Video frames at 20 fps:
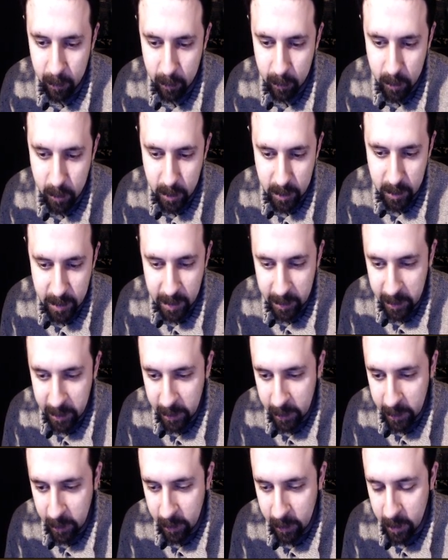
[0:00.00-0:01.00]
She's not
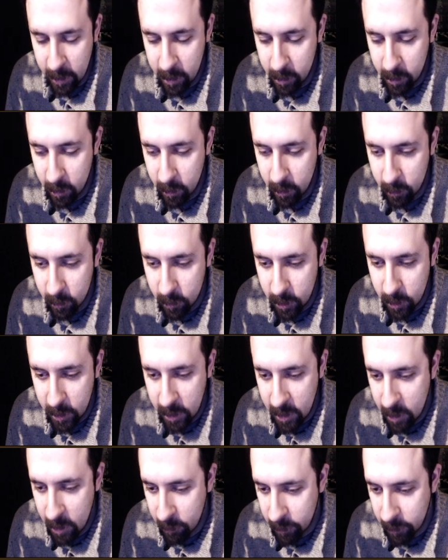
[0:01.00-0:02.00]
getting a nine. She
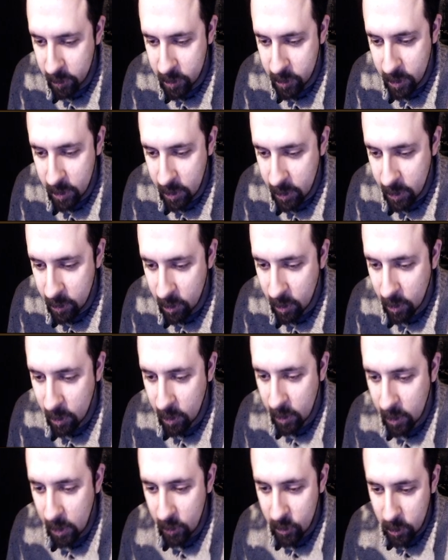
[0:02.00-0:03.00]
cannot reach a nine.
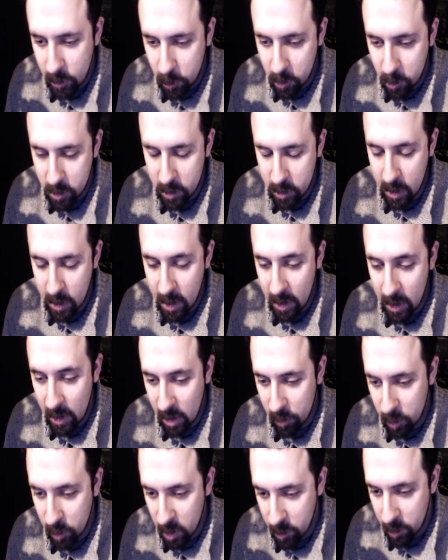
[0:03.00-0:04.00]
If she was not a
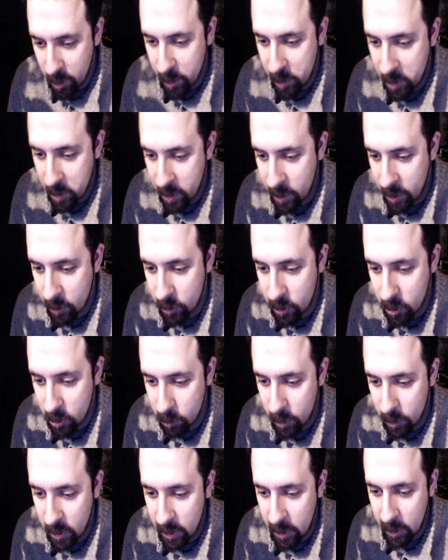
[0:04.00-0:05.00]
premium unit, she'd
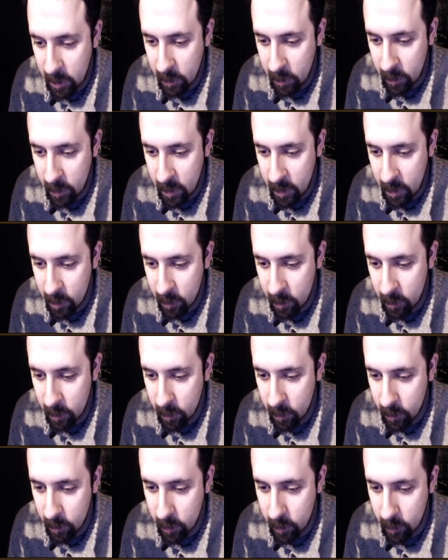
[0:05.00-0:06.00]
be getting a nine,
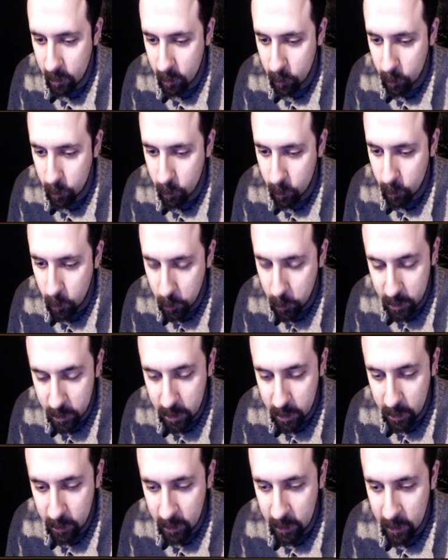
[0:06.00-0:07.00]
most
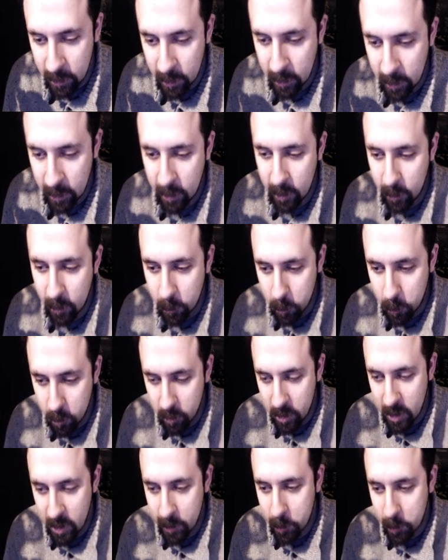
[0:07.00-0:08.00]
likely, or
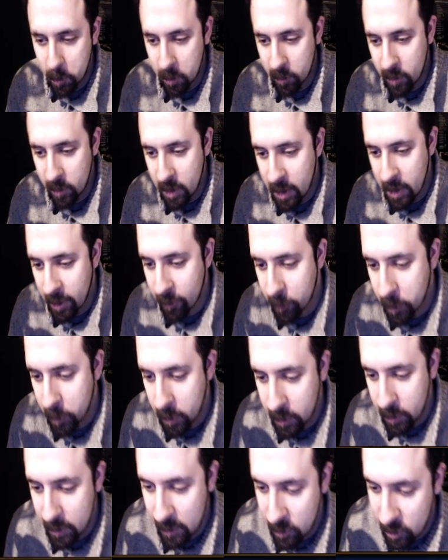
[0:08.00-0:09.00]
9.5.
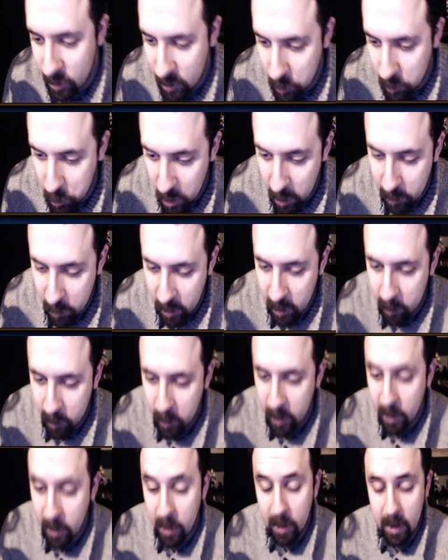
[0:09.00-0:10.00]
But since she's
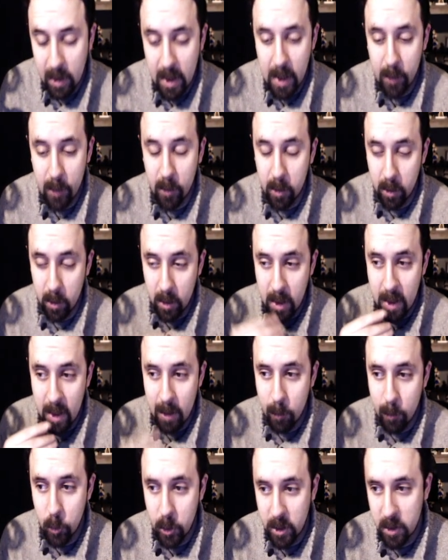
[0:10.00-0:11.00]
premium, I have a lot
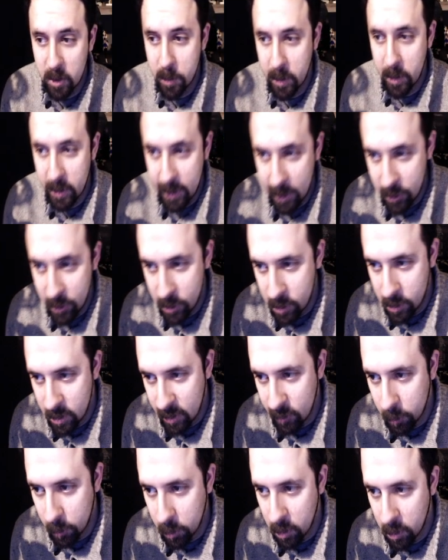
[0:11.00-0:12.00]
more expectations
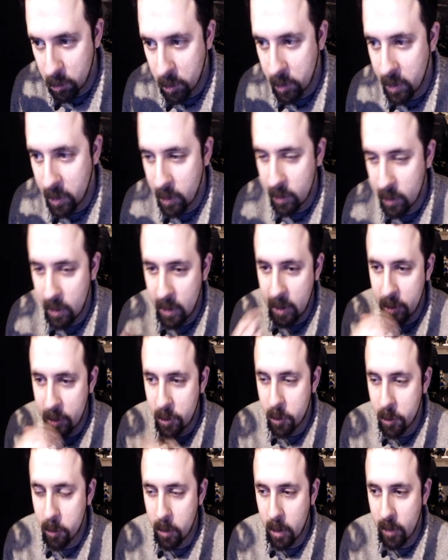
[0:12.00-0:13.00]
of a premium unit than I
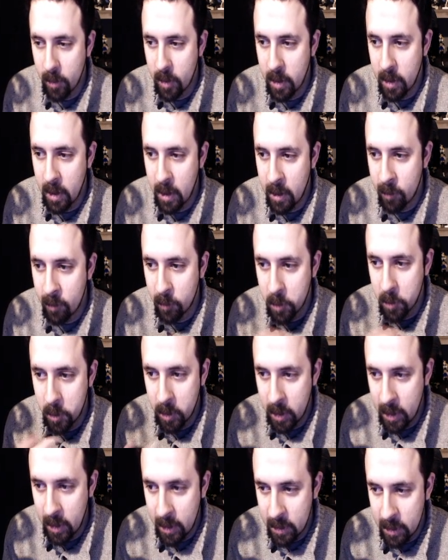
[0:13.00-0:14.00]
do of a non for you
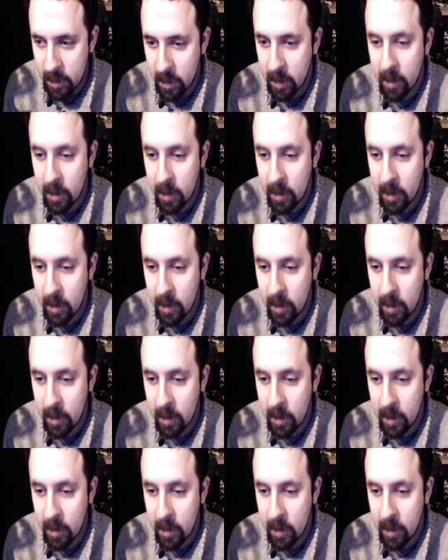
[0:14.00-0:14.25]
guys.